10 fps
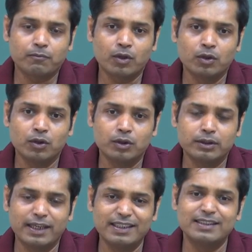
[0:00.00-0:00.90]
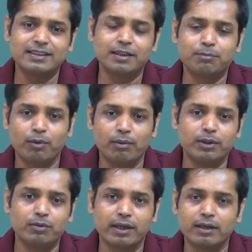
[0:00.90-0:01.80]
that incident probably
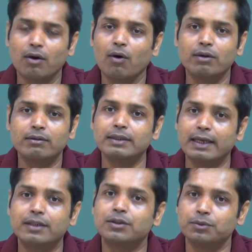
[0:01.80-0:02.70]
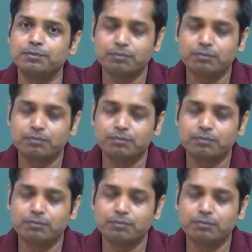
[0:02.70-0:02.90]
you can all relate to.